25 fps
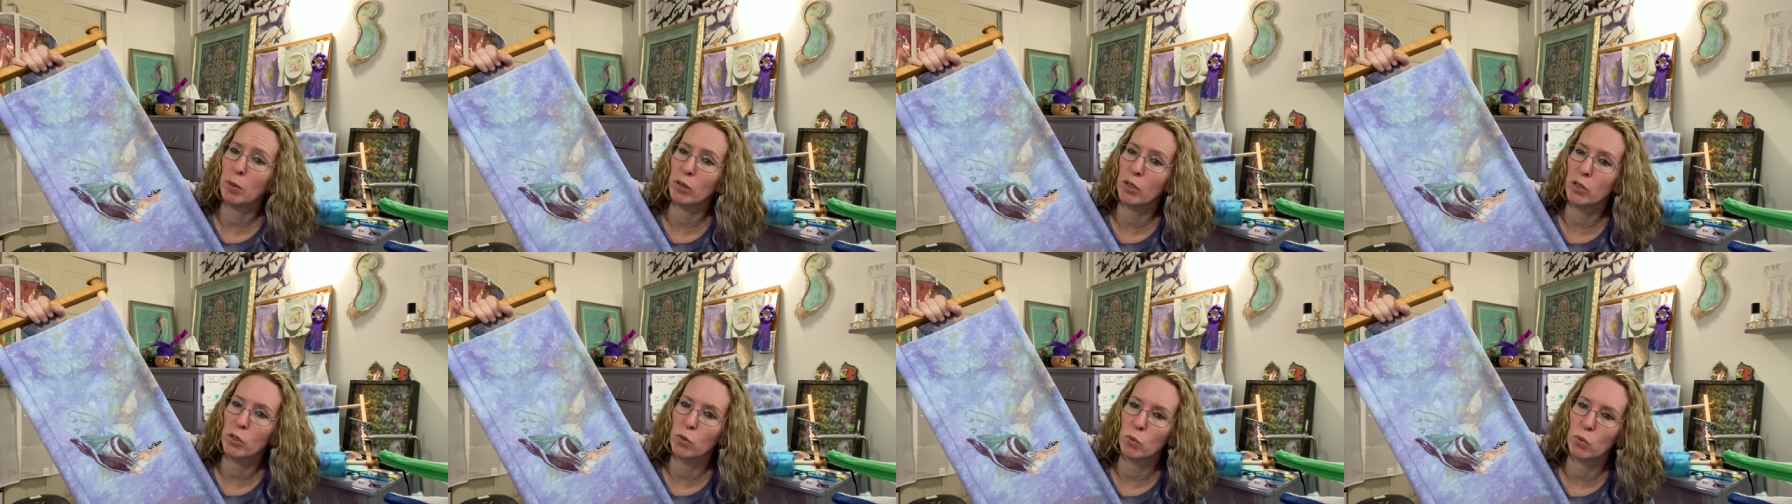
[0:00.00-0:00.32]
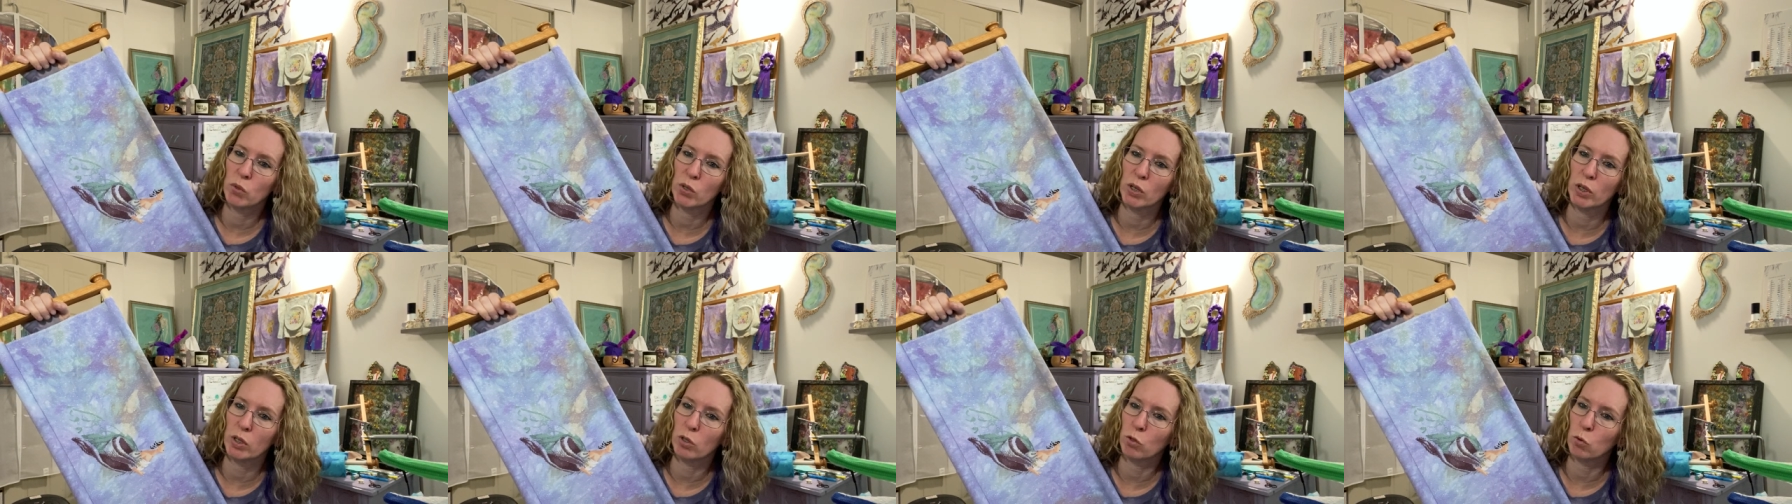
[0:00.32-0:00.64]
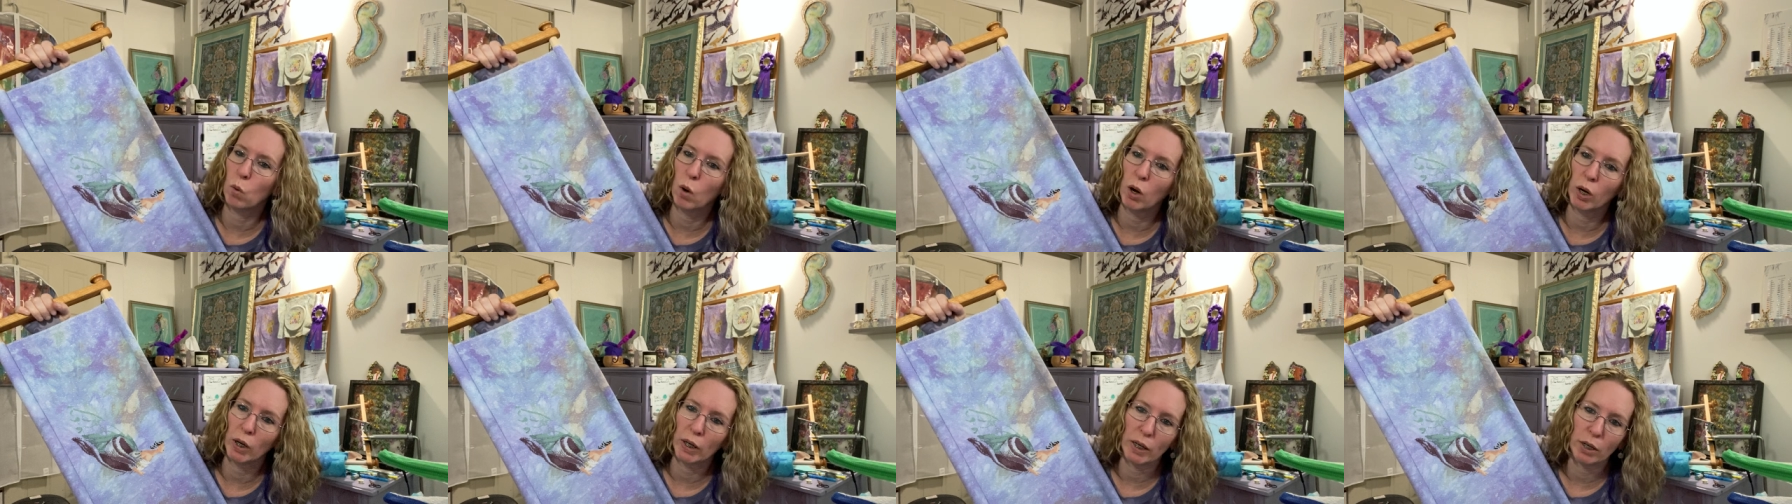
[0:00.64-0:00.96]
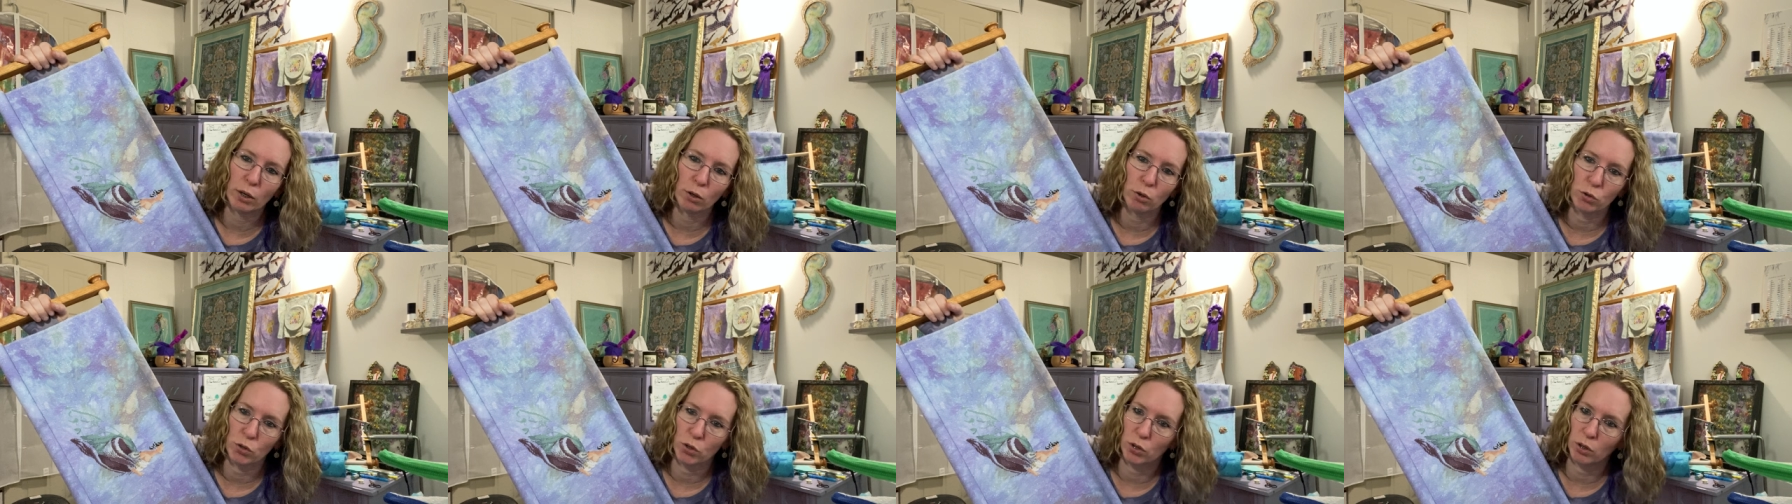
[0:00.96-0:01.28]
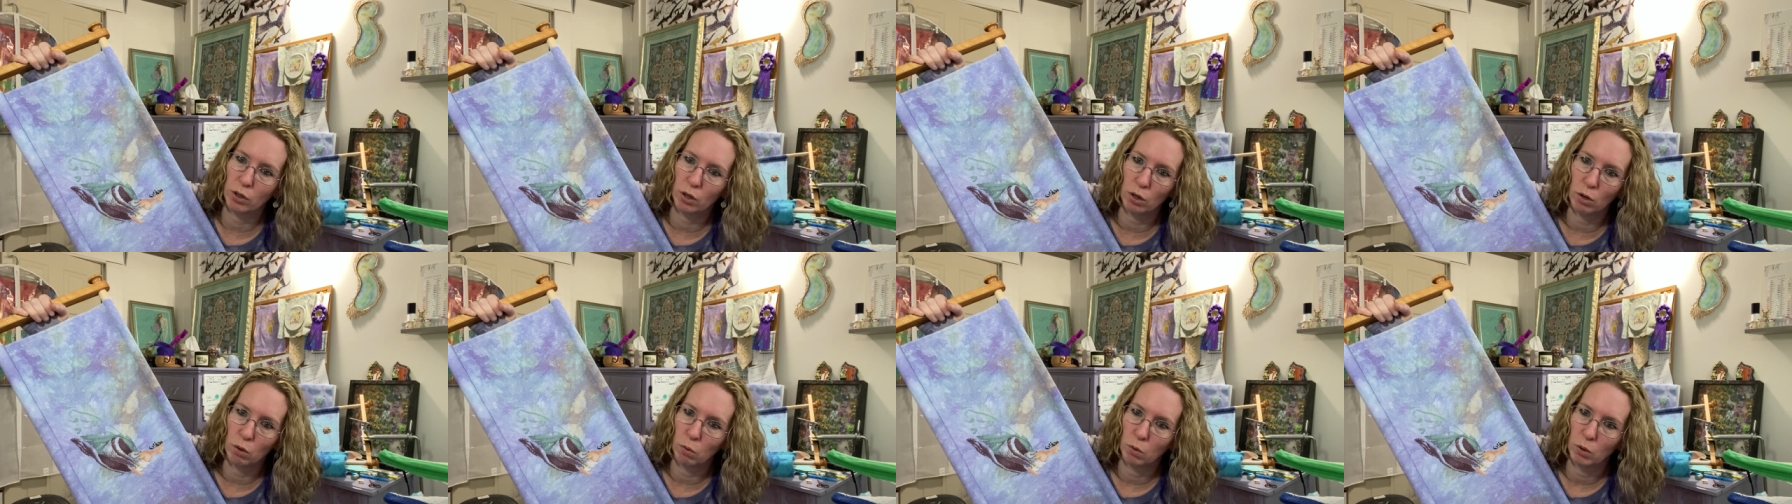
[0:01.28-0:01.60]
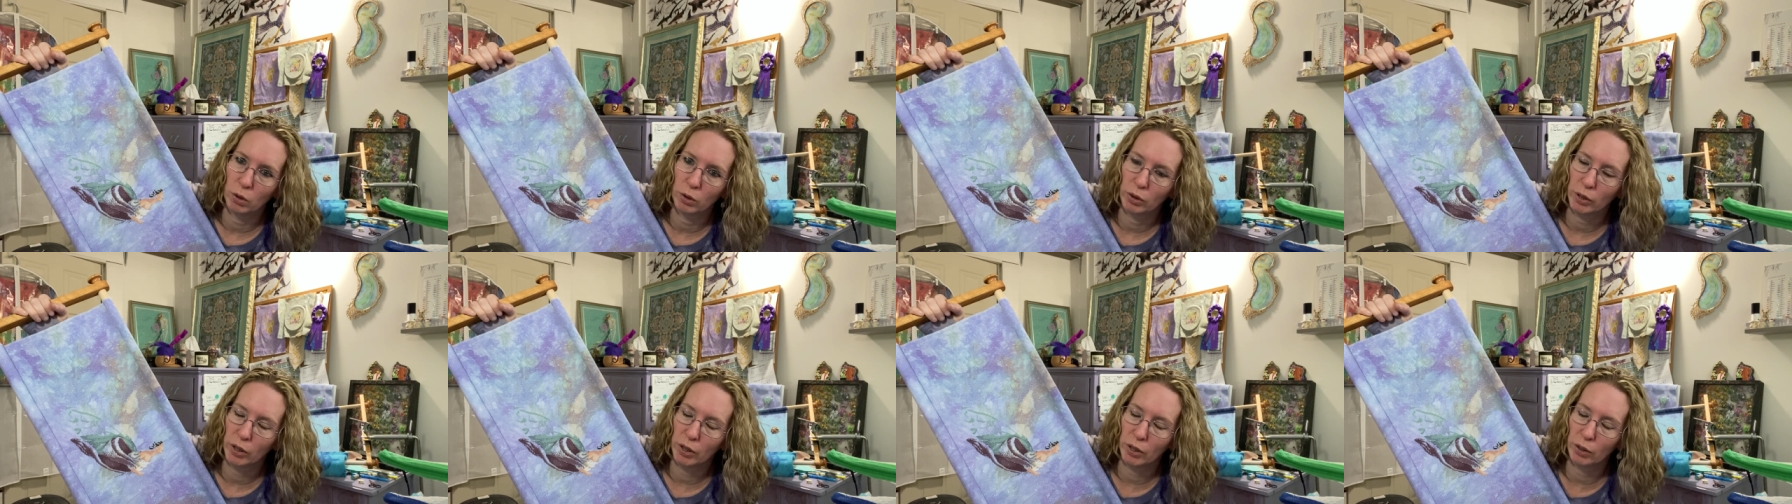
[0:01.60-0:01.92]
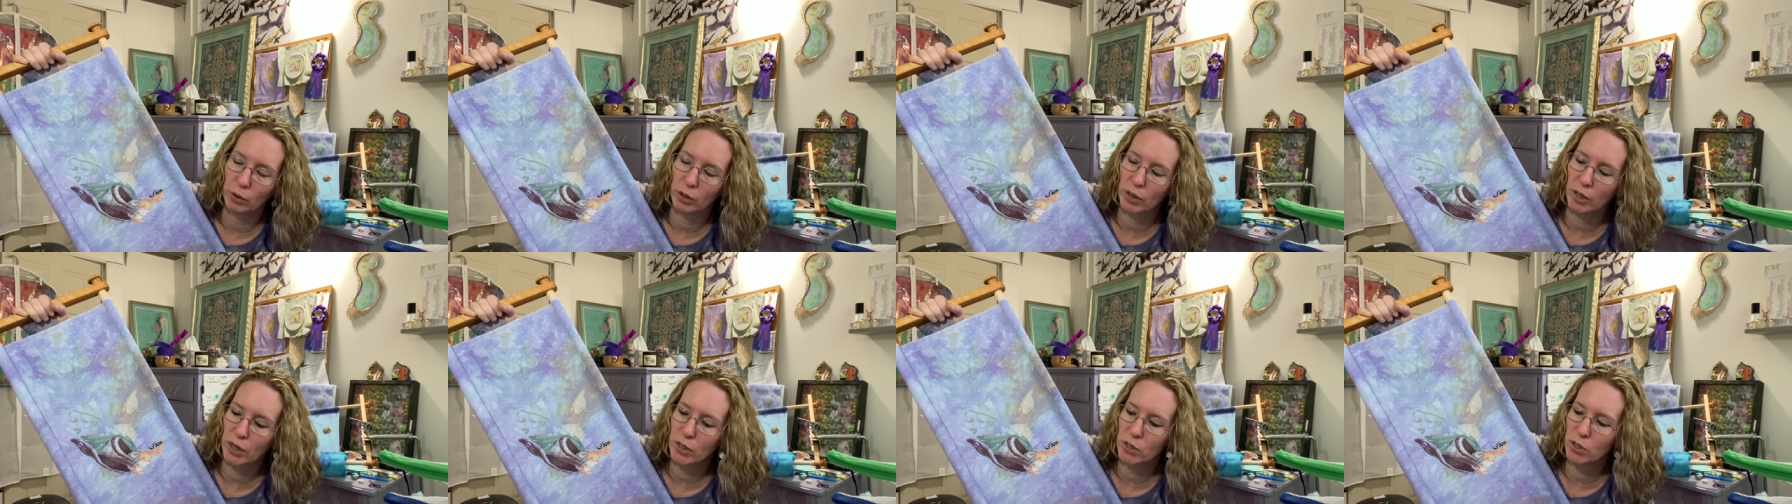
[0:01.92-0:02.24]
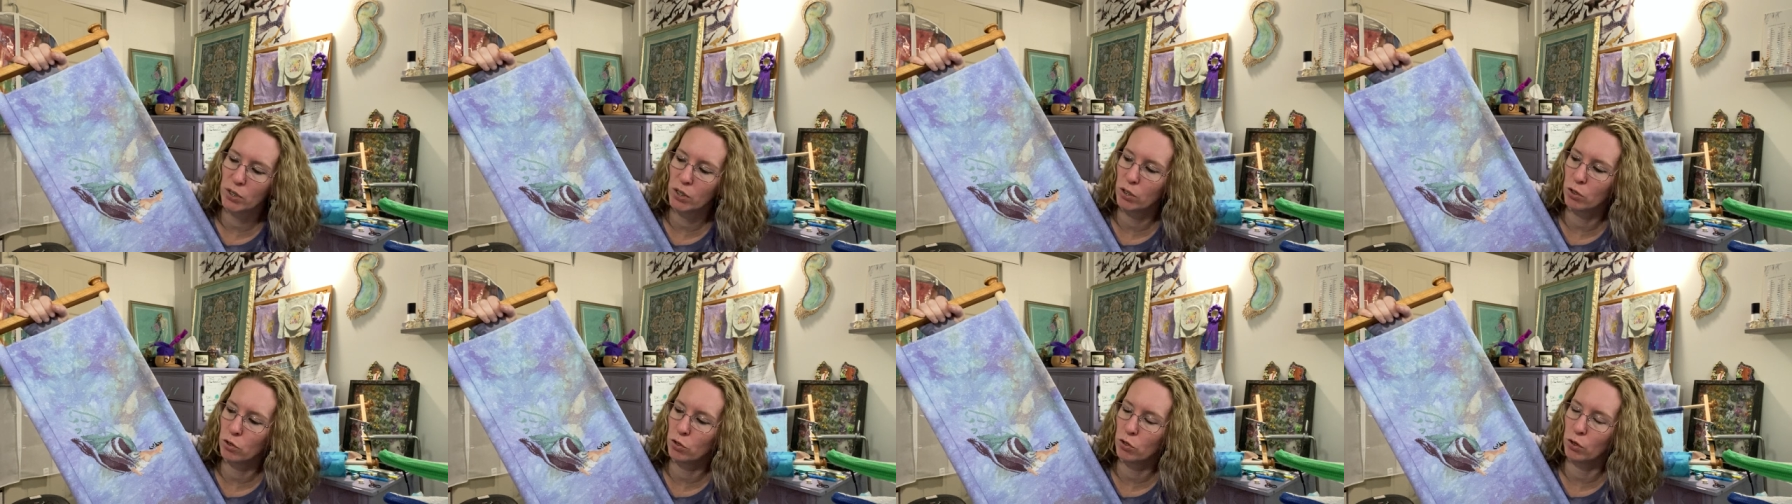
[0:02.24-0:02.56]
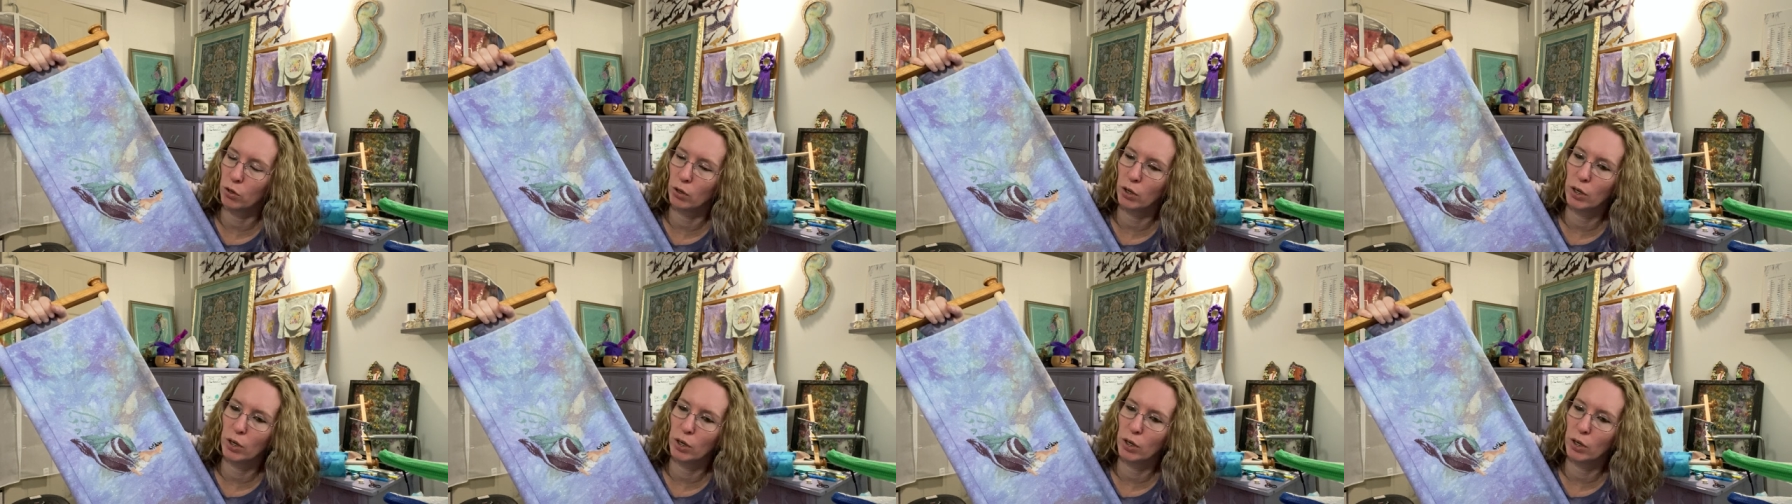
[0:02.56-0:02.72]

This was like 20 years ago, you know, that I stitched her.